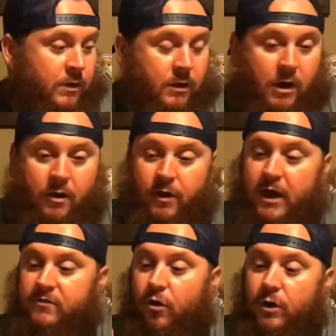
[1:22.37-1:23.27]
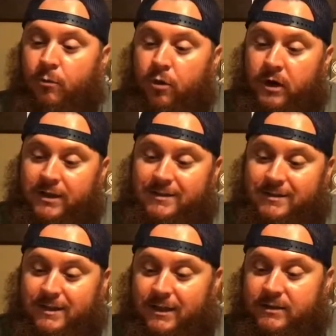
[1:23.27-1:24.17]
the SRM on it is
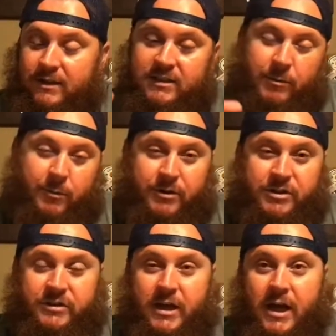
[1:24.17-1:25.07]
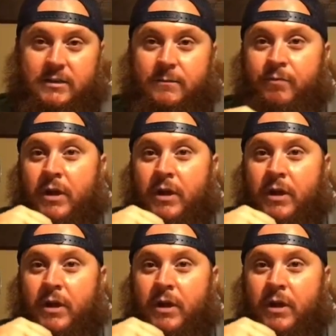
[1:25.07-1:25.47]
6. He sent me a bunch of stats.